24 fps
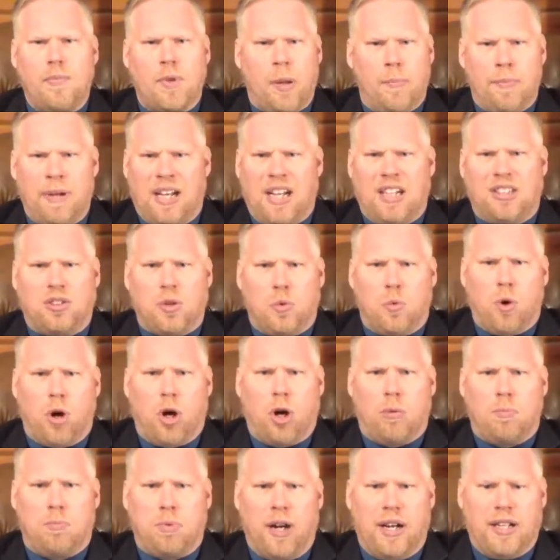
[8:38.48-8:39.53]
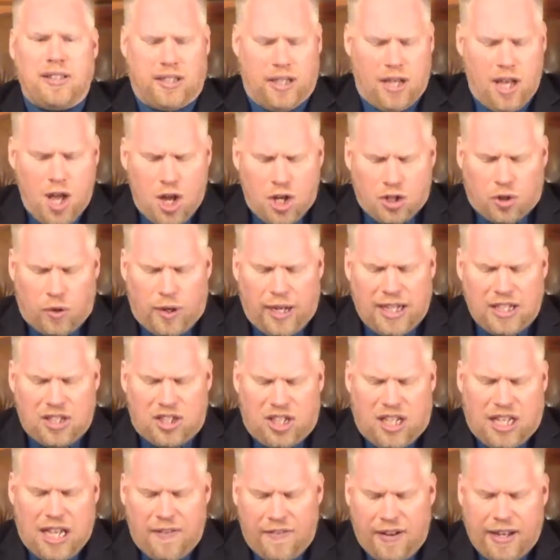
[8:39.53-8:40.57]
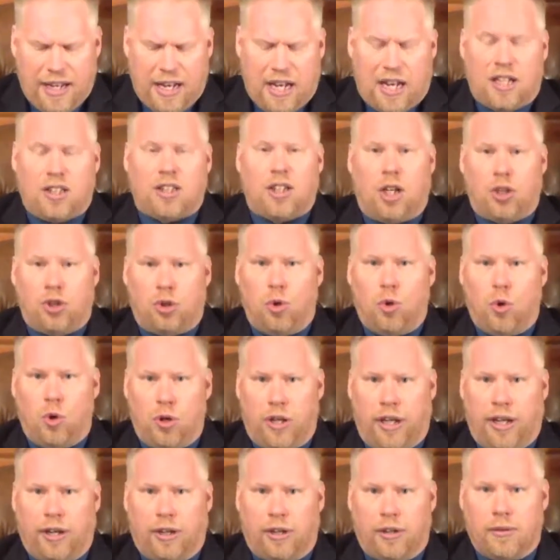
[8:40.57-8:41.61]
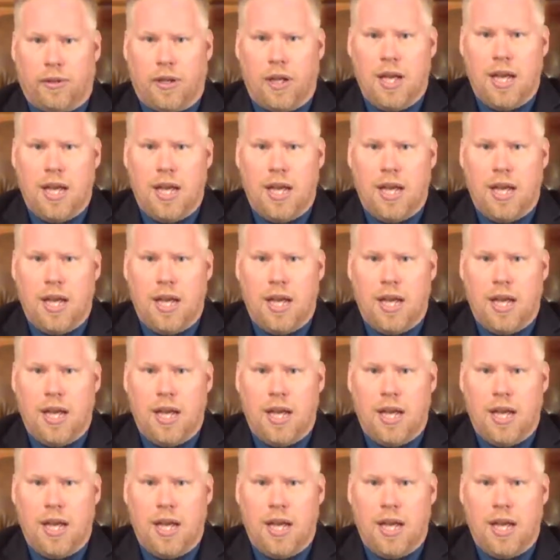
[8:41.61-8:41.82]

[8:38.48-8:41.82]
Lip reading: because the world brings it. So he's giving us a tool here.